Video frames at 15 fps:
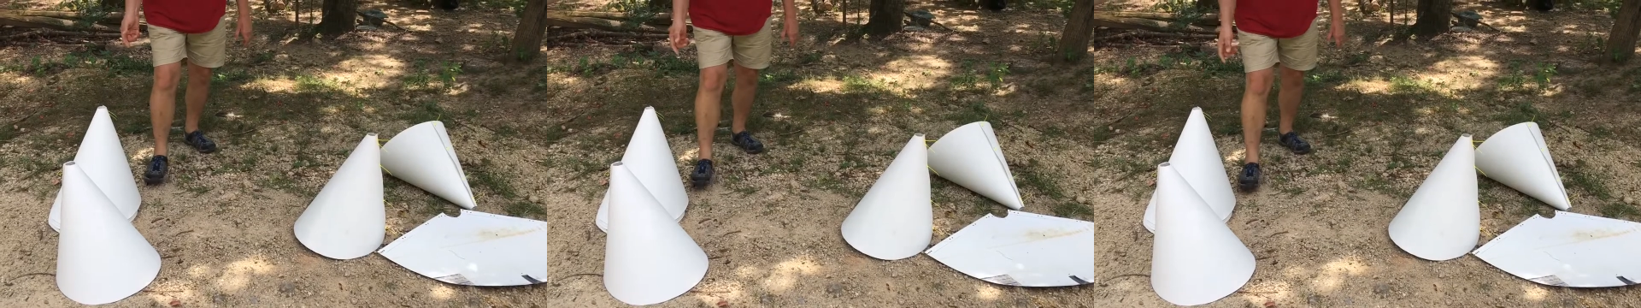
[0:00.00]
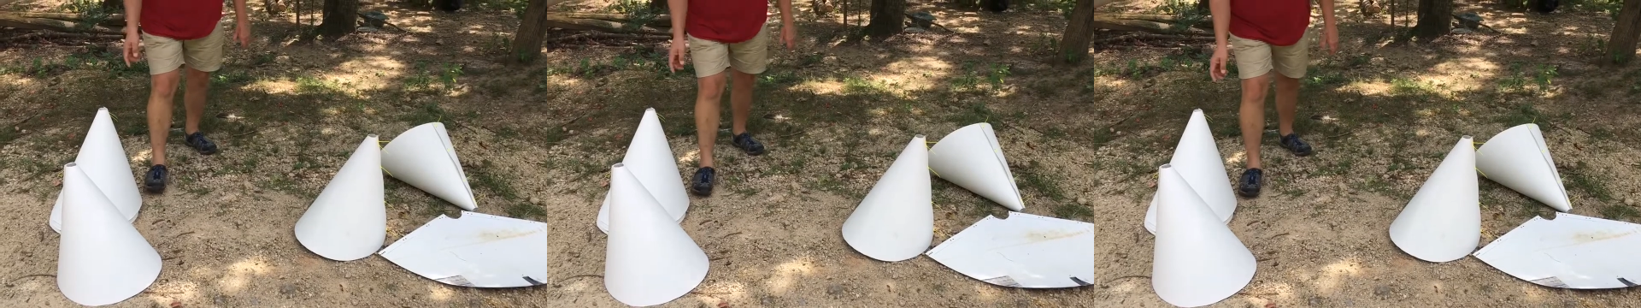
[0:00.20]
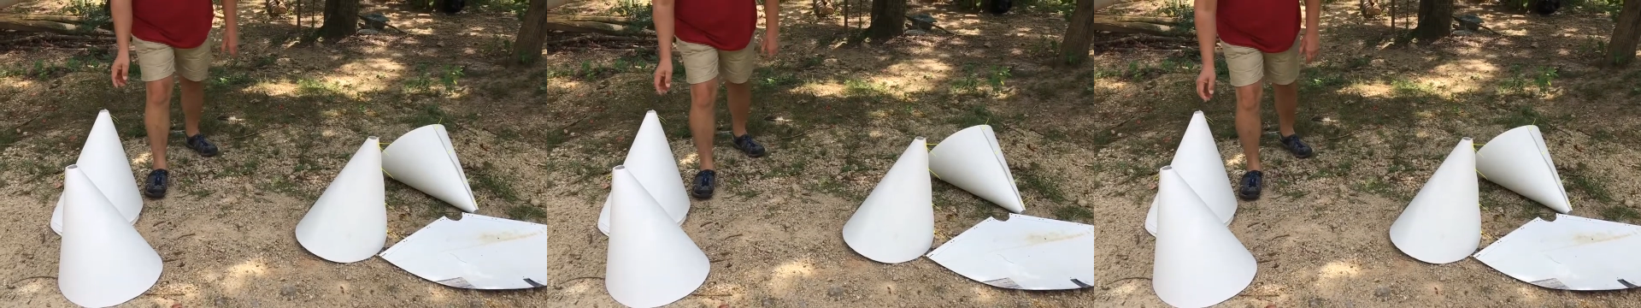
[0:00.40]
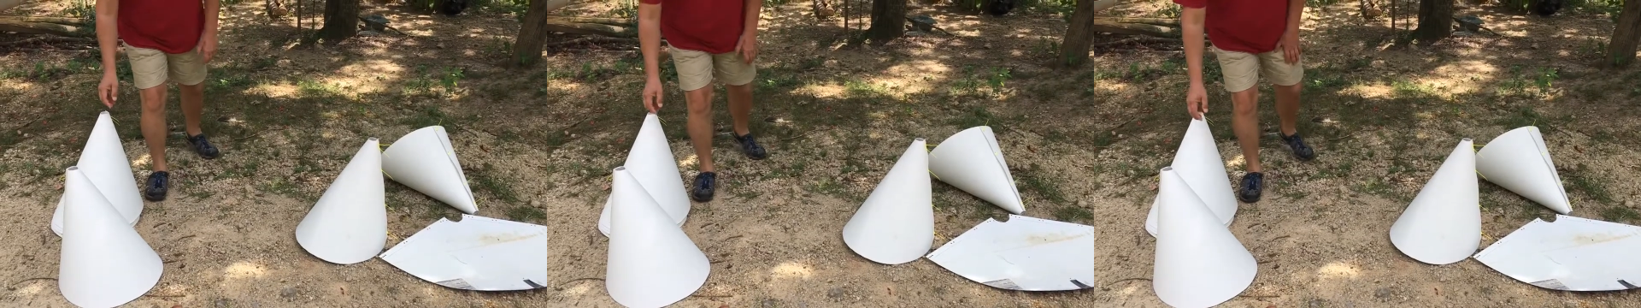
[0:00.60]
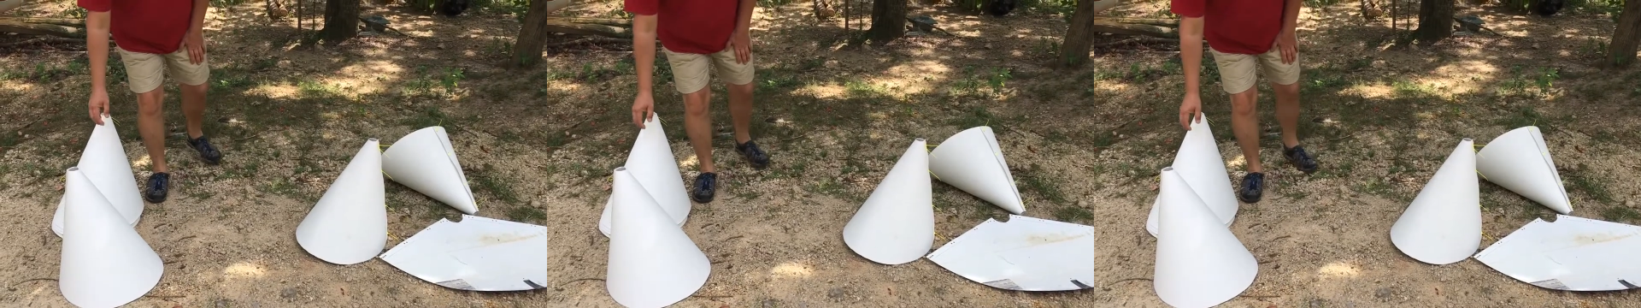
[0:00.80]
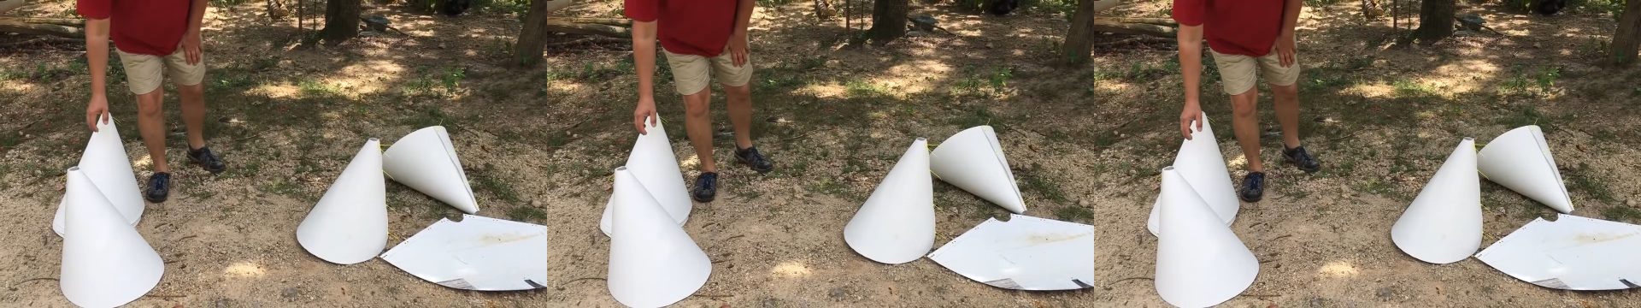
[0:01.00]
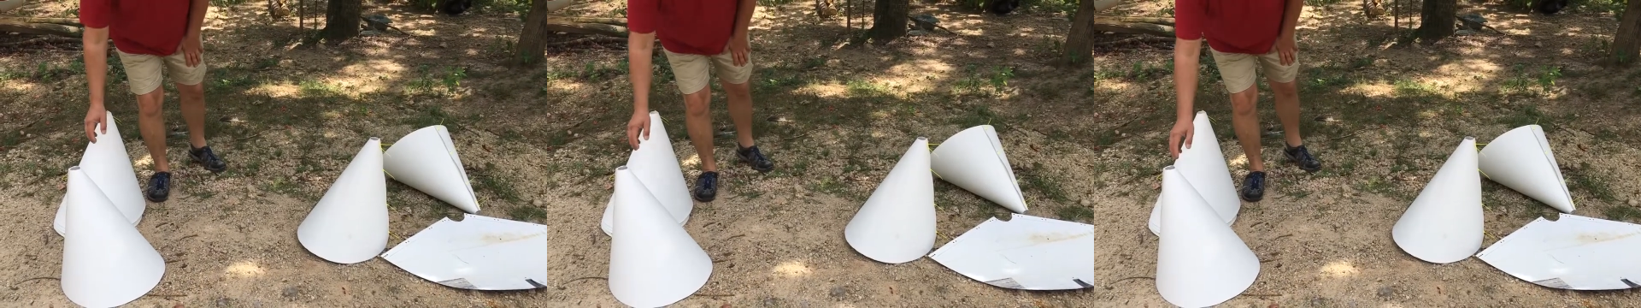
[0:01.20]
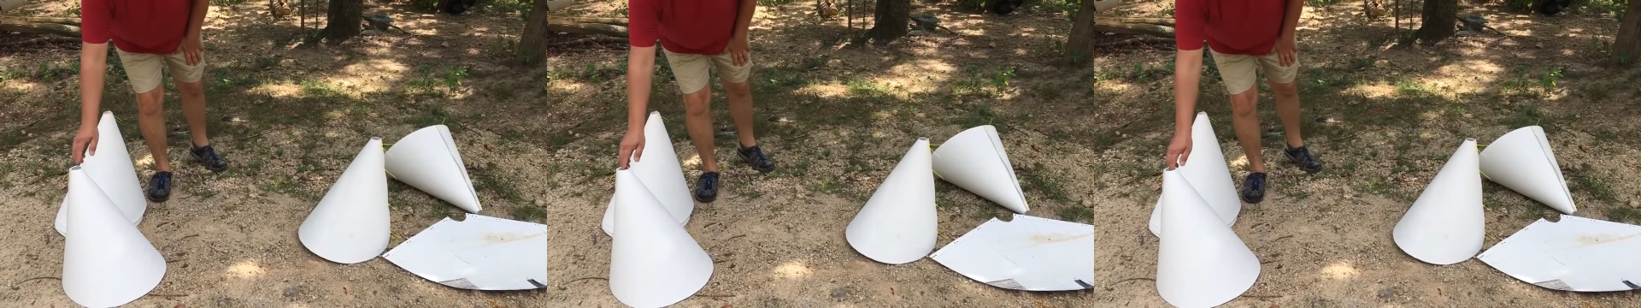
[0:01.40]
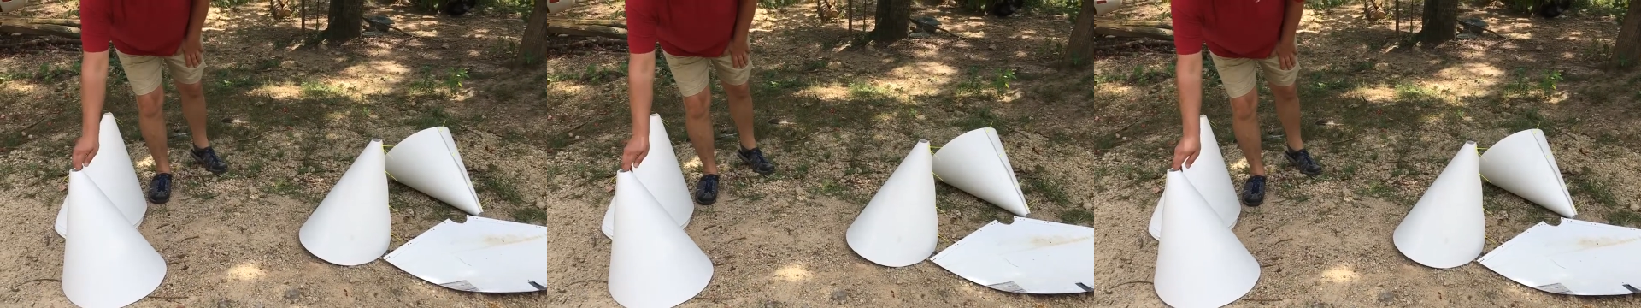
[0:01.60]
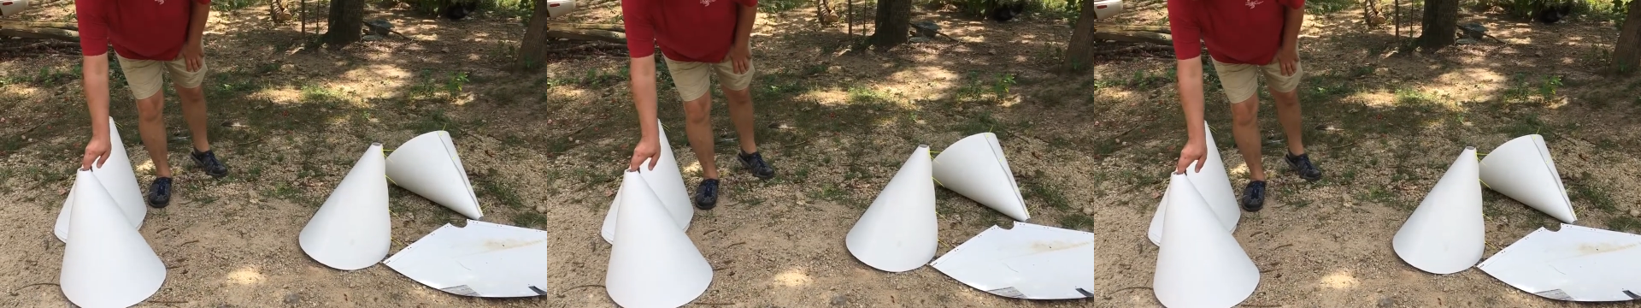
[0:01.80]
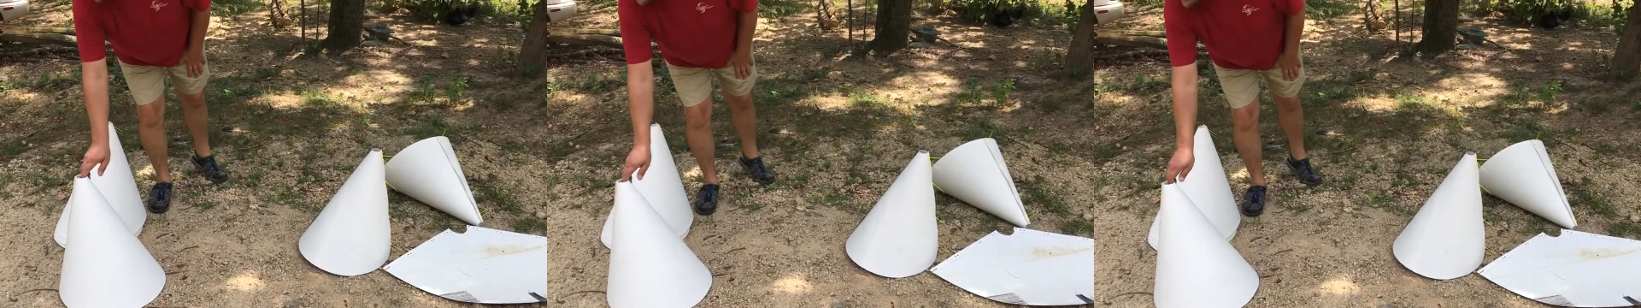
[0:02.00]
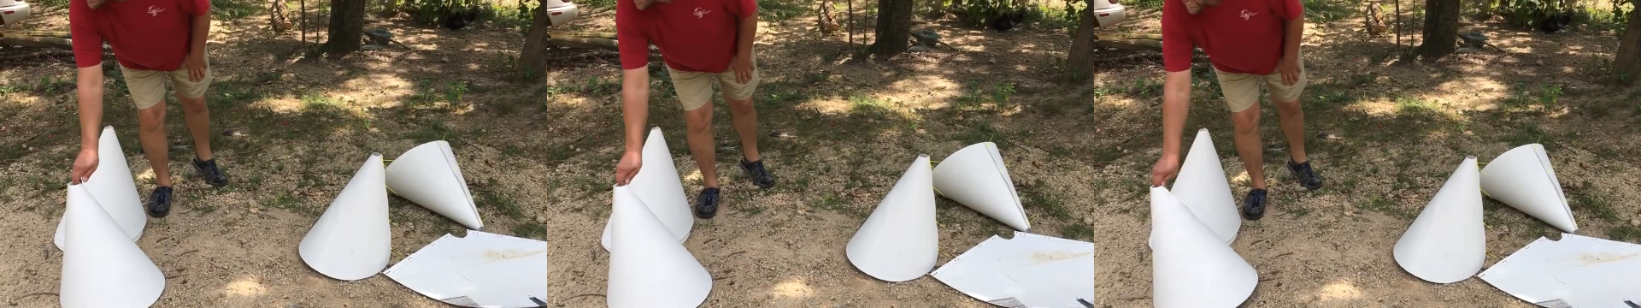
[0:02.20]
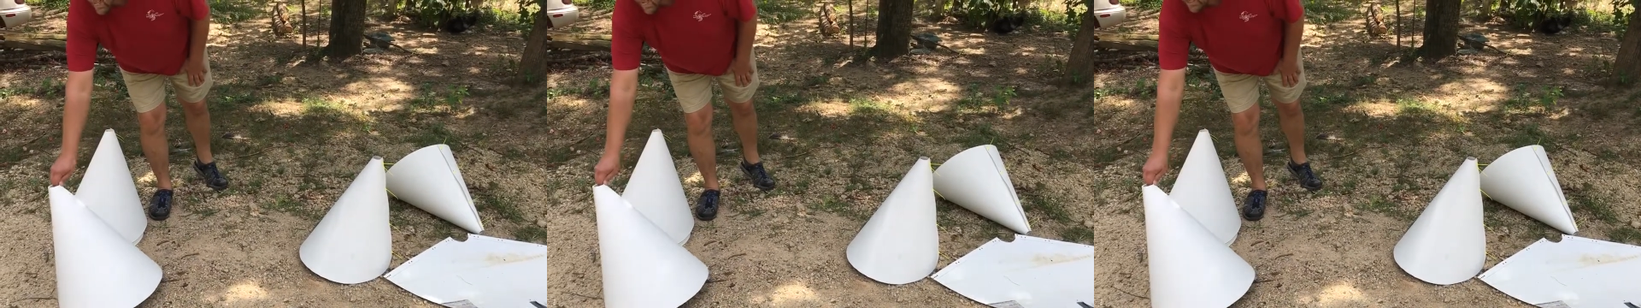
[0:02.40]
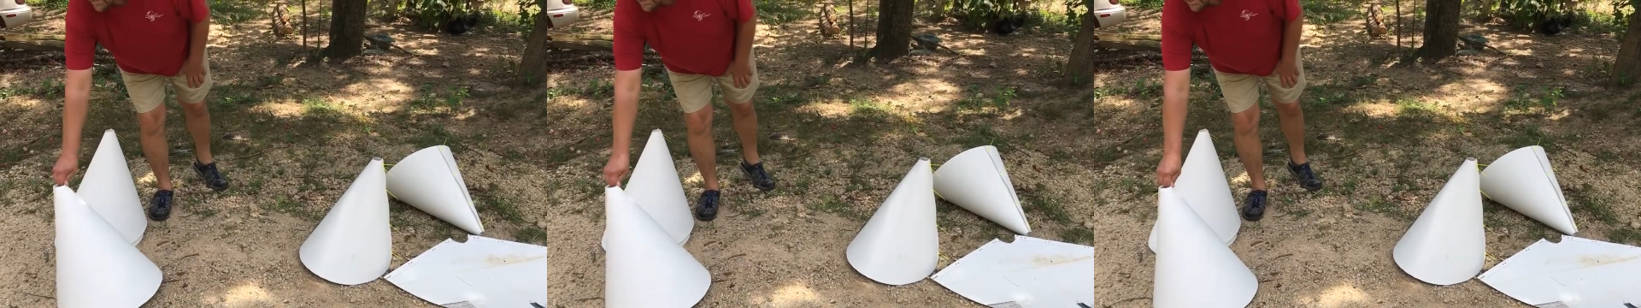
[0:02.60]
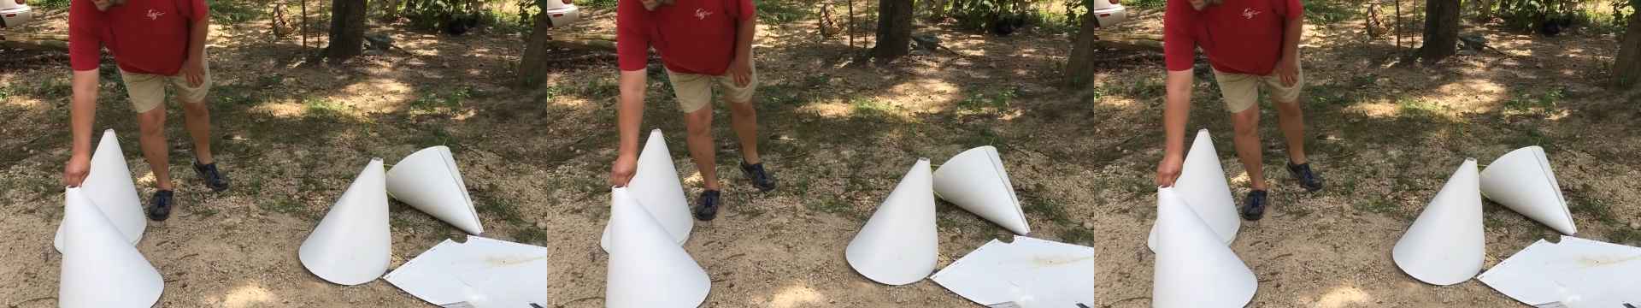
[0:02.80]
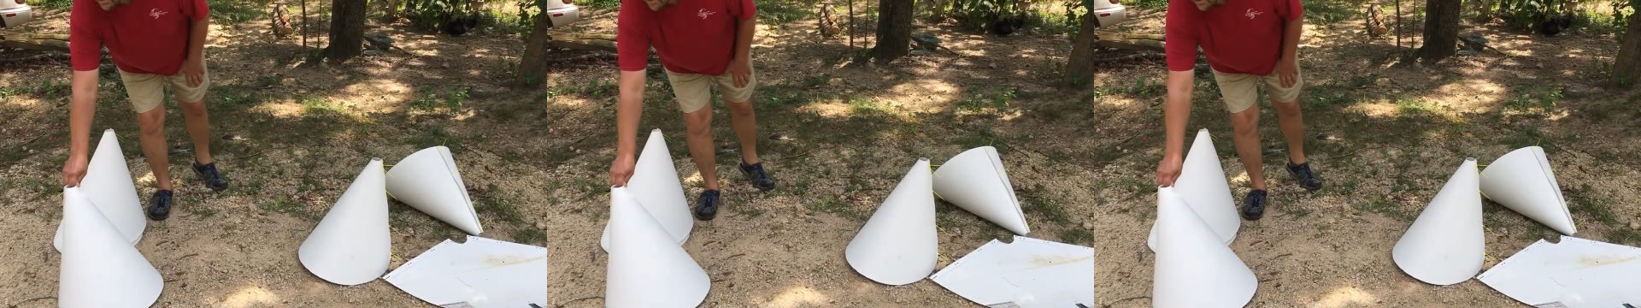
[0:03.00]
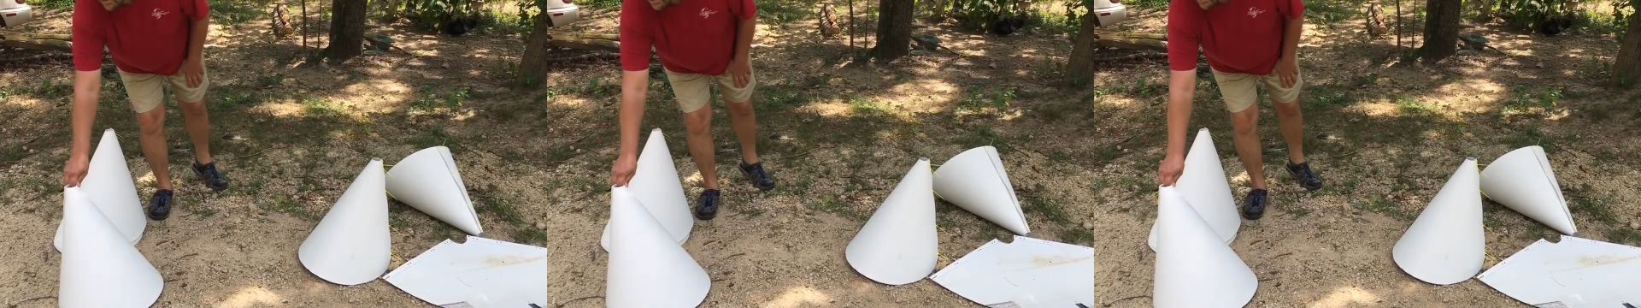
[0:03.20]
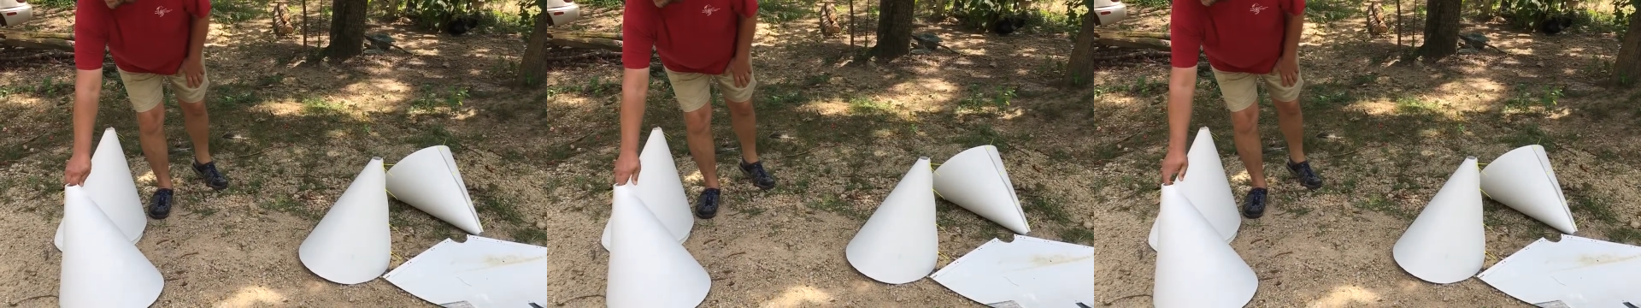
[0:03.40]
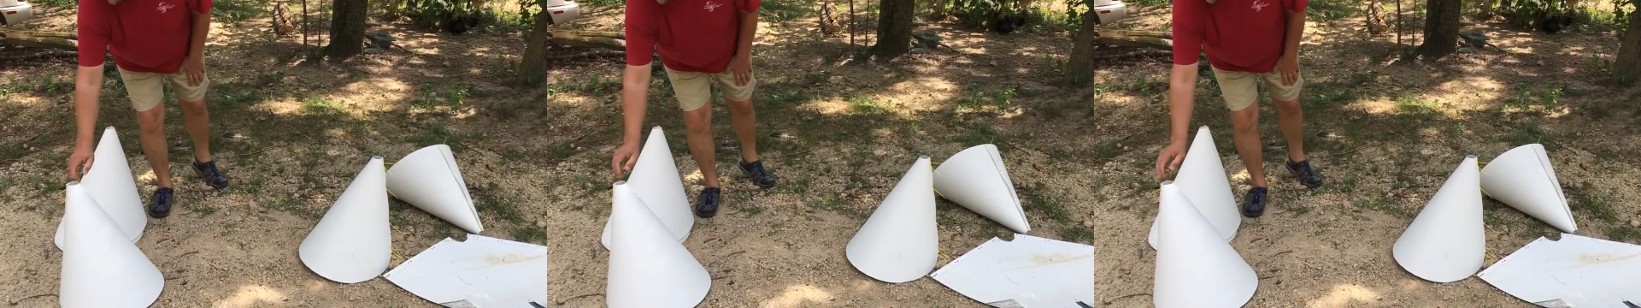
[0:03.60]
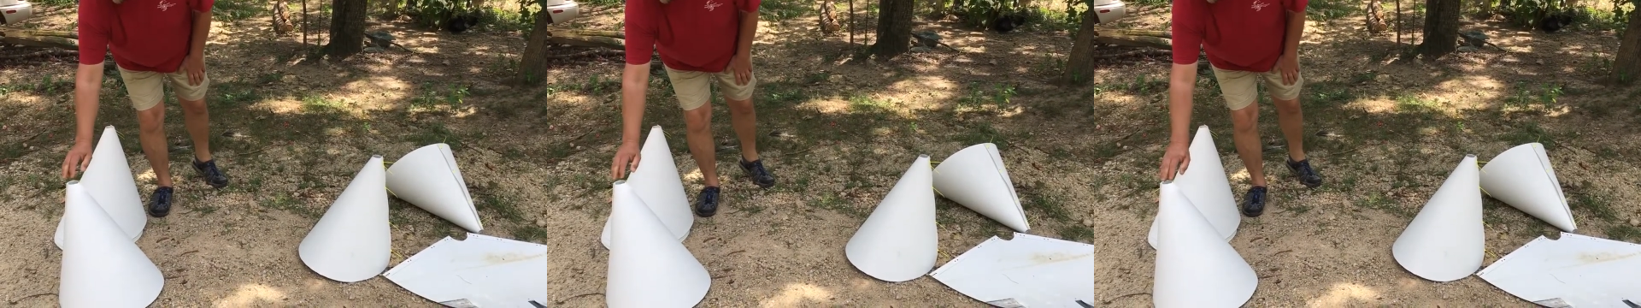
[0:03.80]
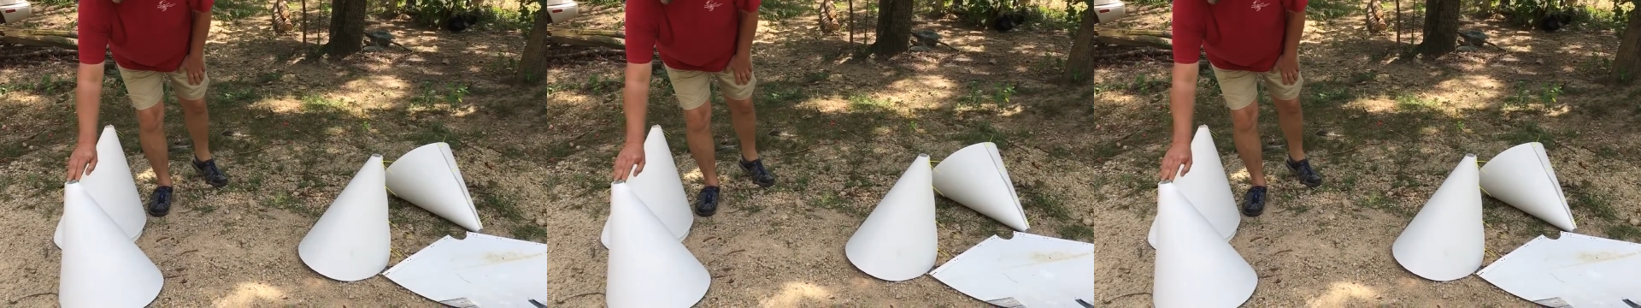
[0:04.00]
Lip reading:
Nobody's mouth can be seen.